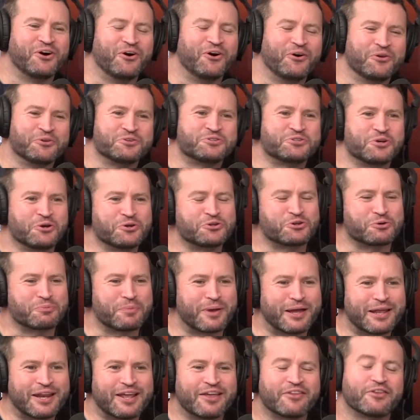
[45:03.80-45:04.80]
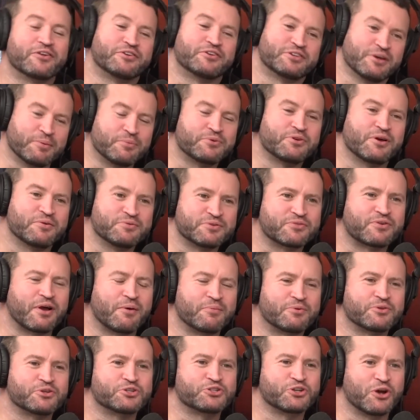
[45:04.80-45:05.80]
on social media that sometimes have
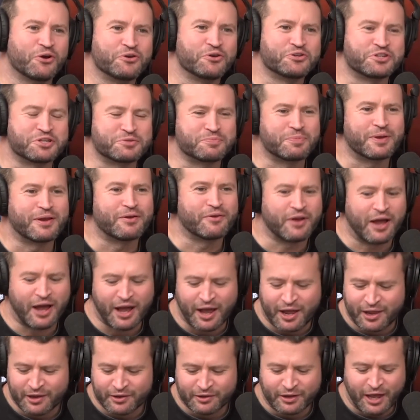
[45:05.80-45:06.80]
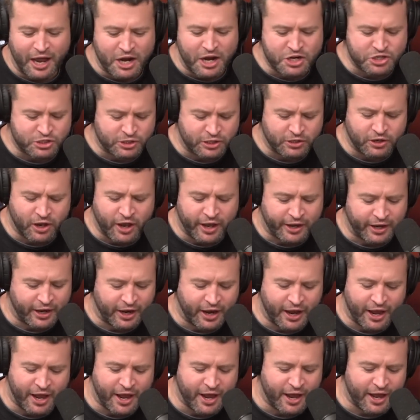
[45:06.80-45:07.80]
come to the shows has been largely like
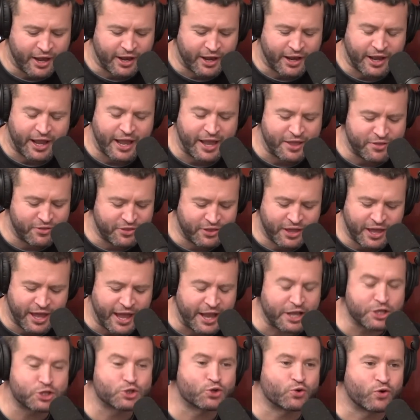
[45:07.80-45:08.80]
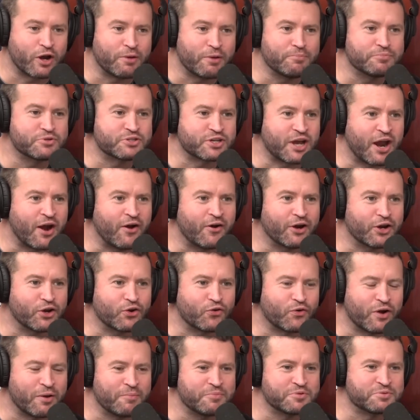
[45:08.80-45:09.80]
either ex-crims, current
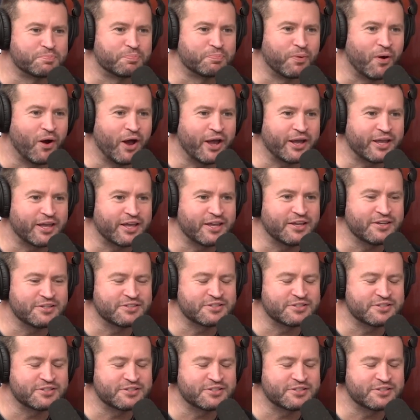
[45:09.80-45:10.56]
crims, bikies,